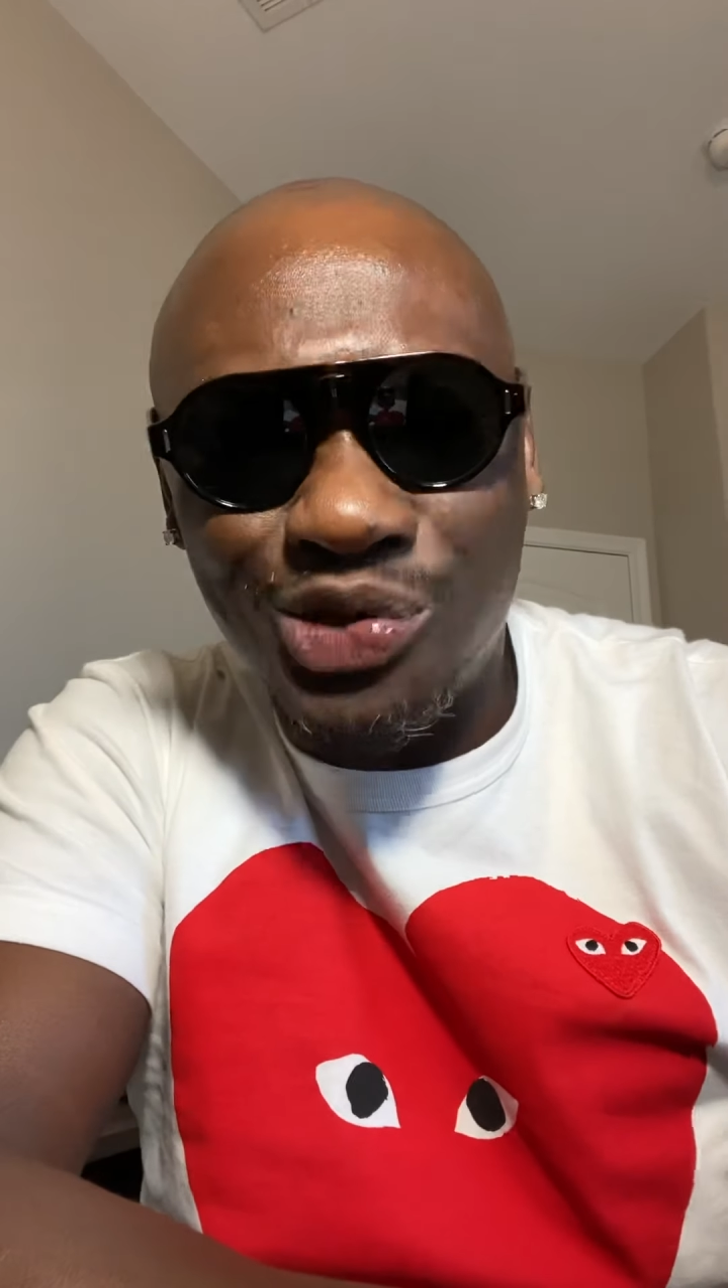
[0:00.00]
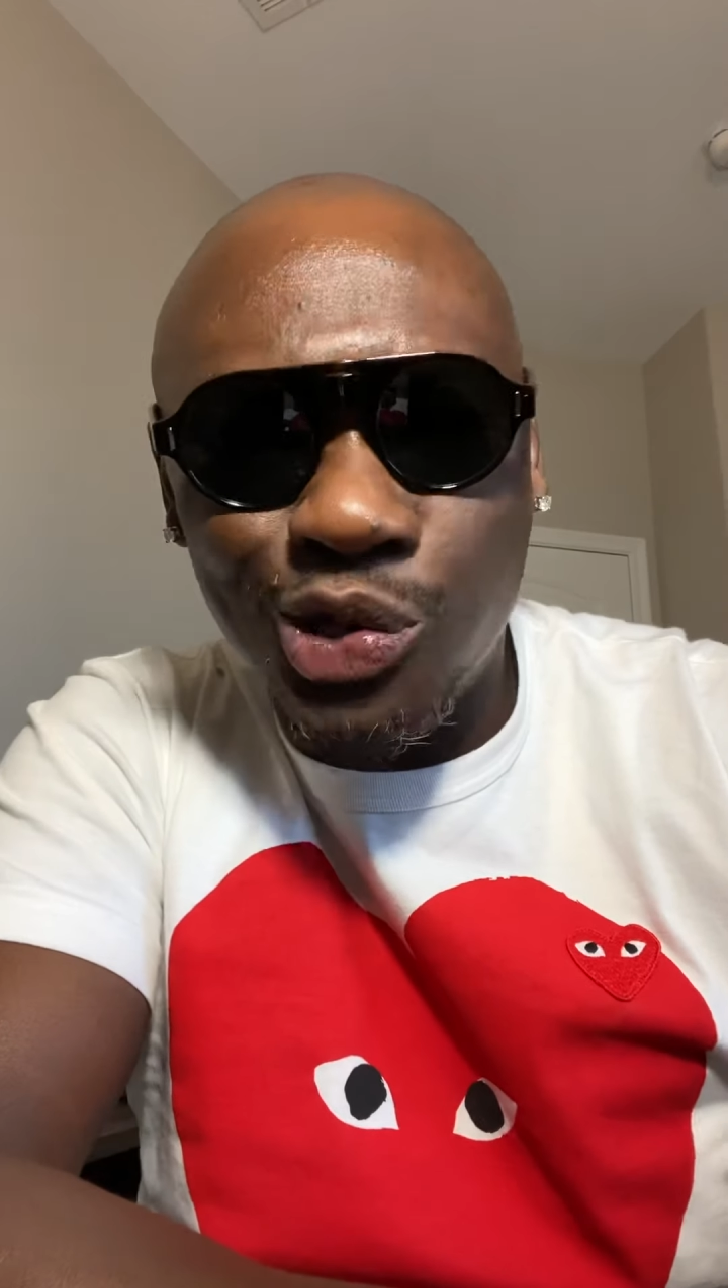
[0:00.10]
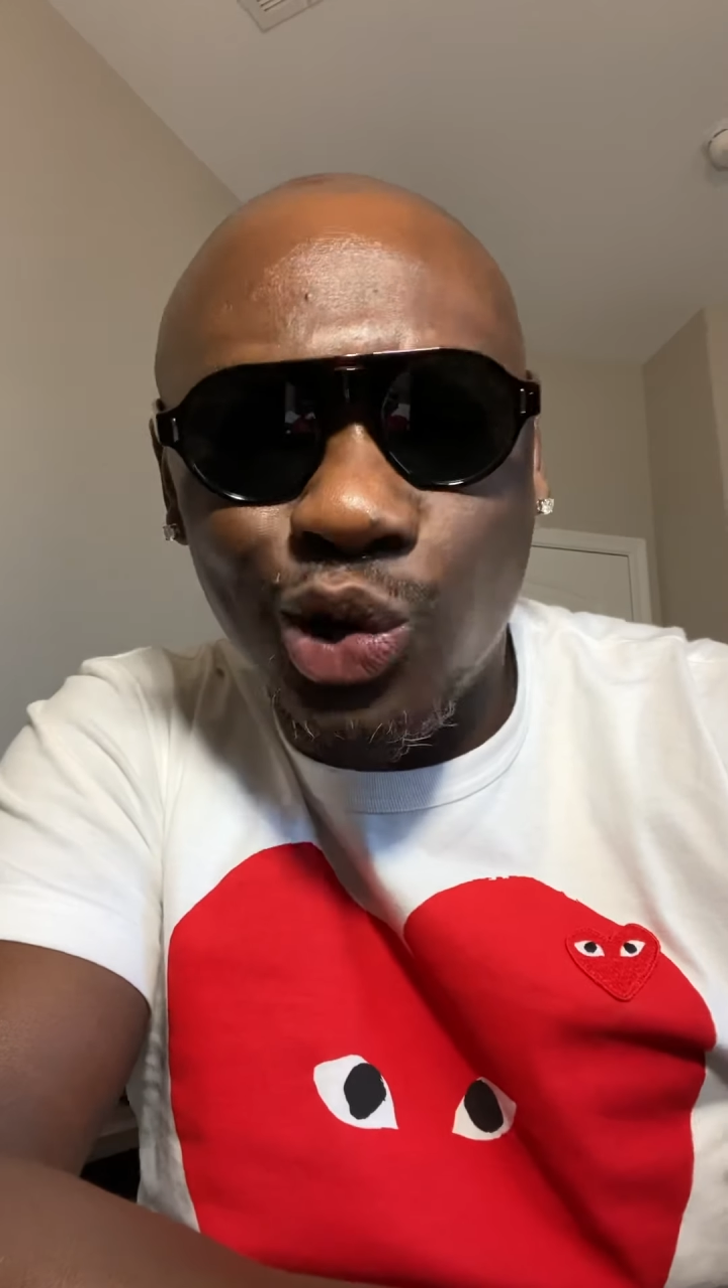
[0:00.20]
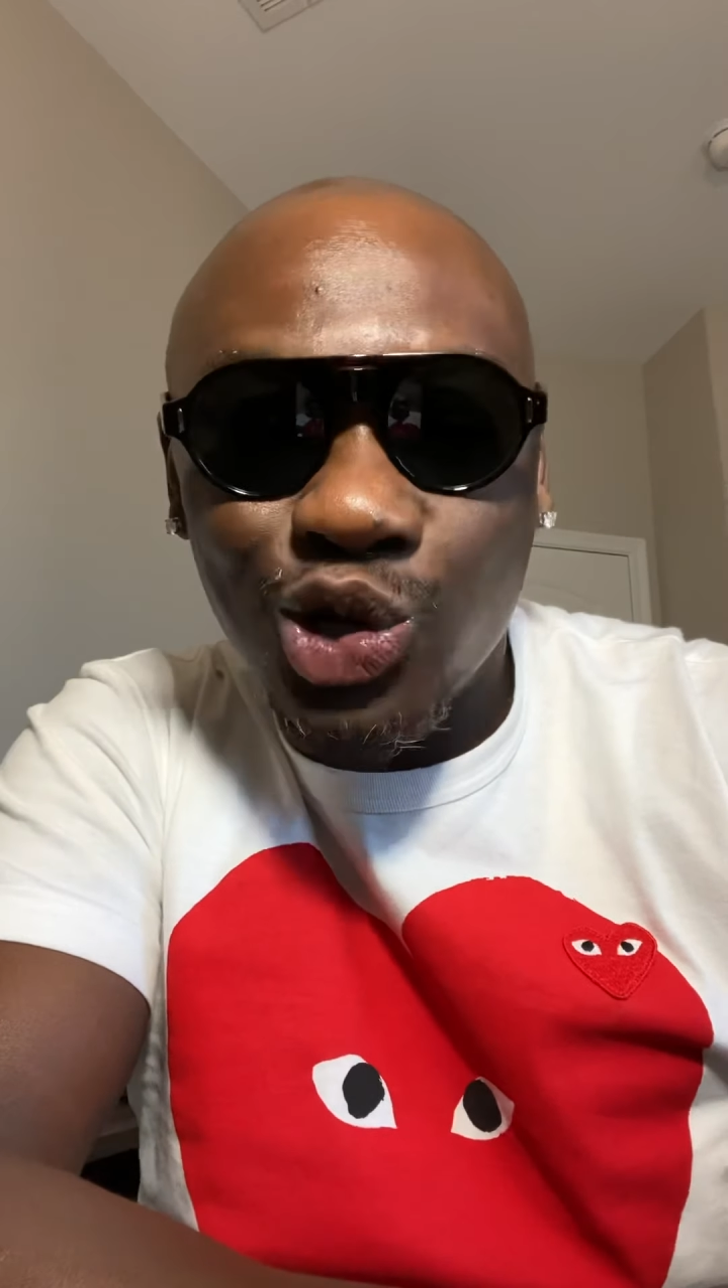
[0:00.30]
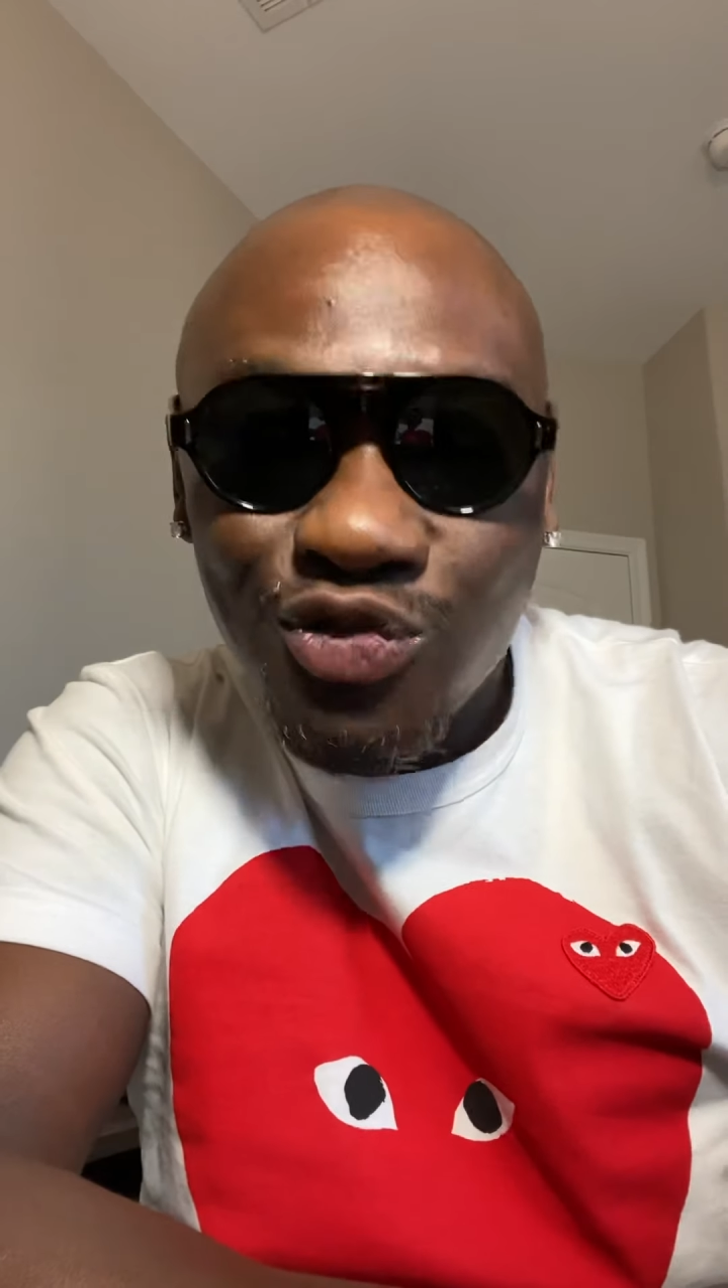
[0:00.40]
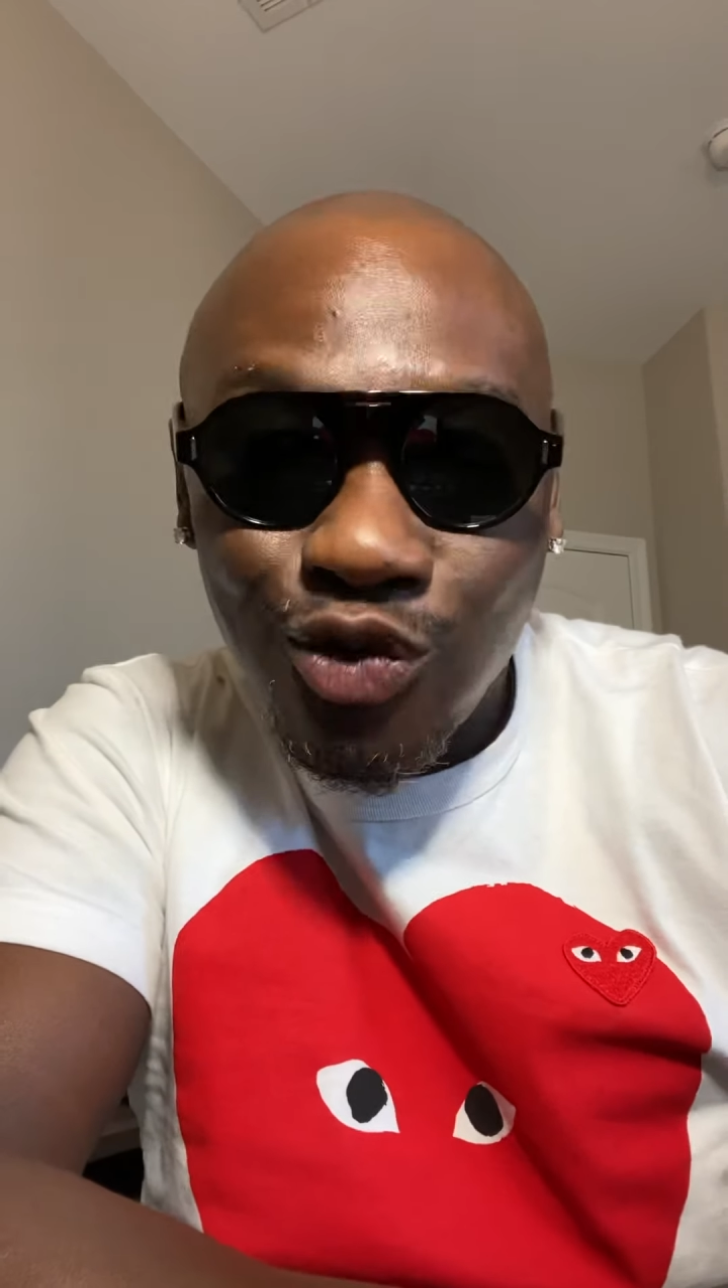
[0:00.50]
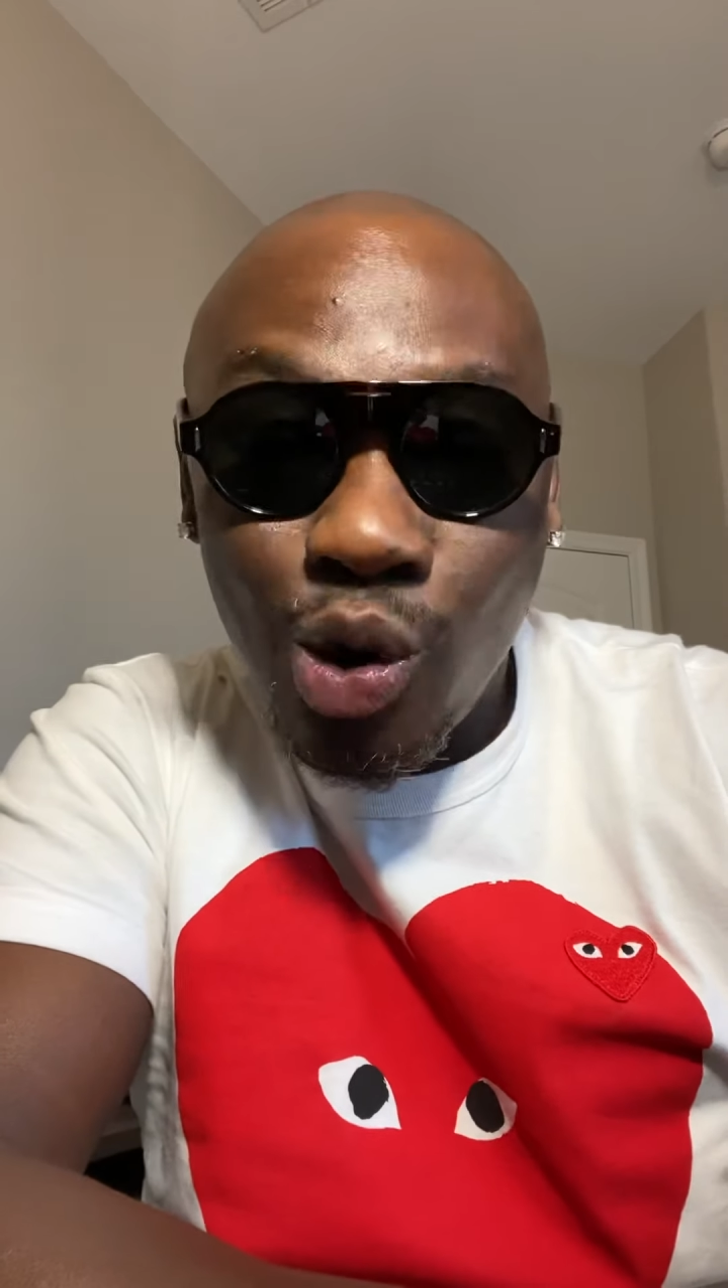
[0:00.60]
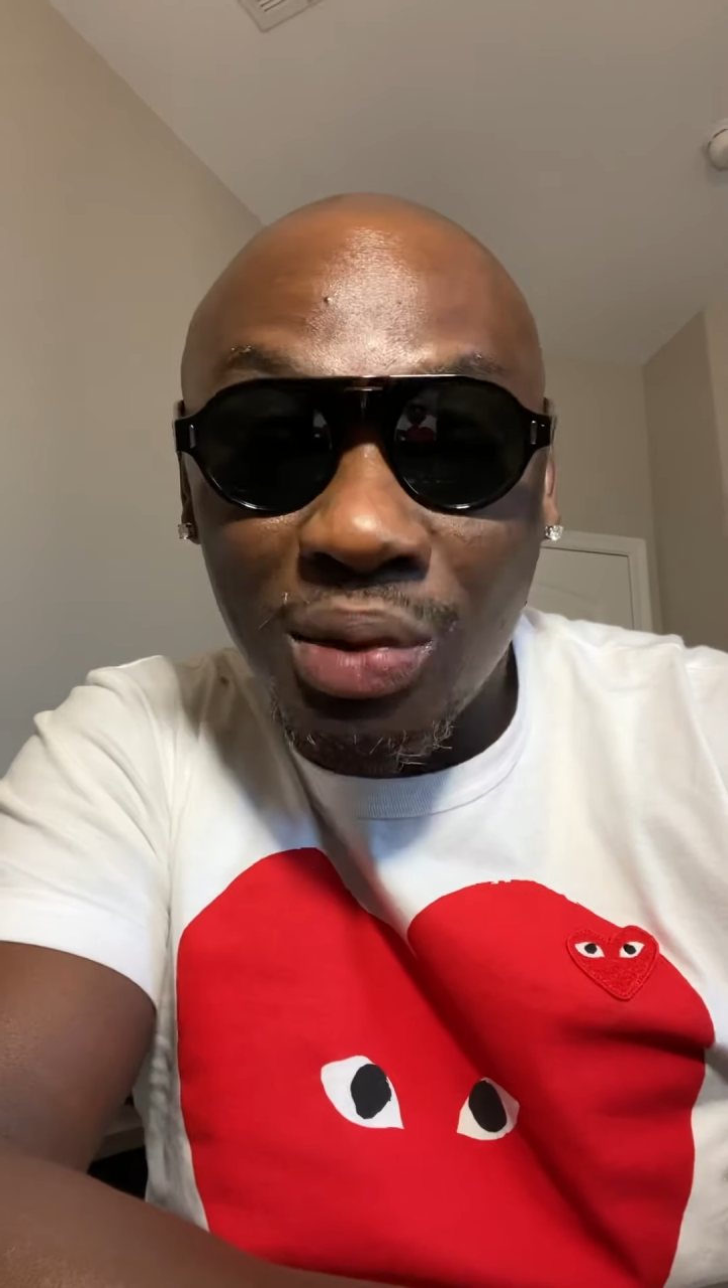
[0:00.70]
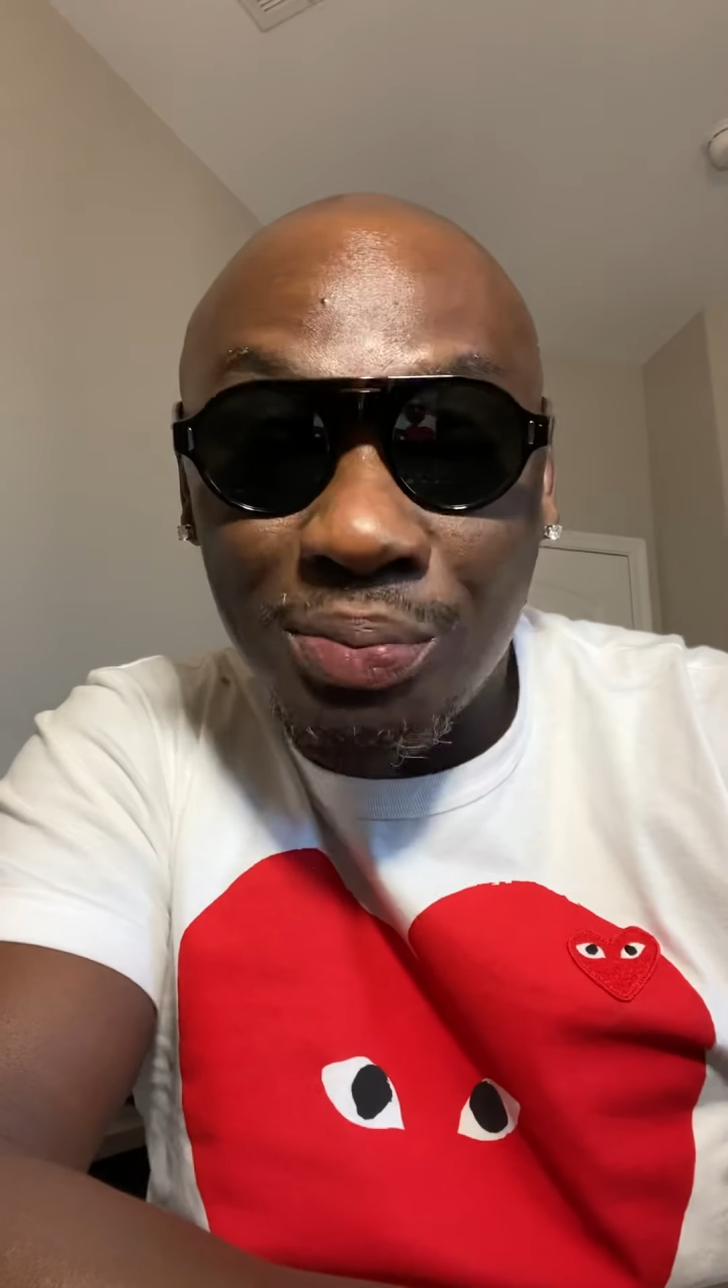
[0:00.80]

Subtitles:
George Foreman